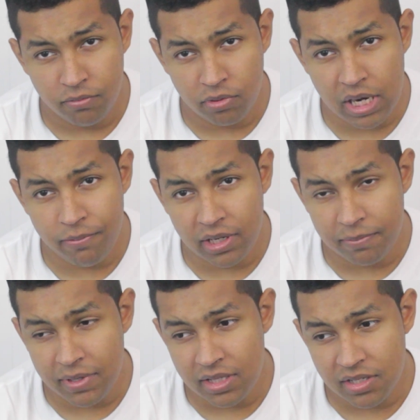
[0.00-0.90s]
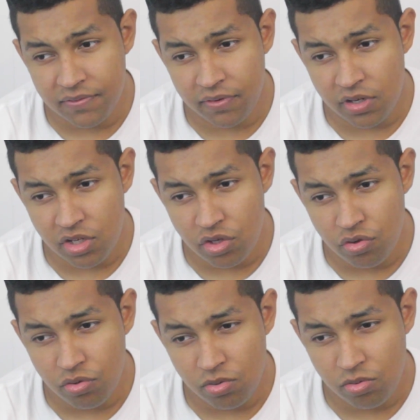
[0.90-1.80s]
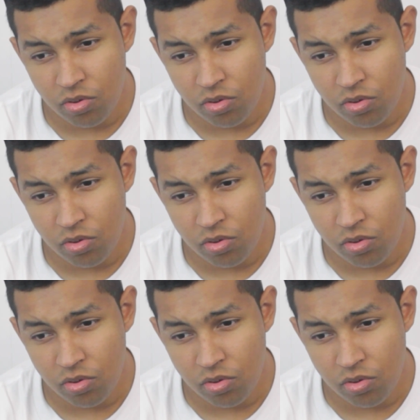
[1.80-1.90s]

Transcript: Would I recommend this for you,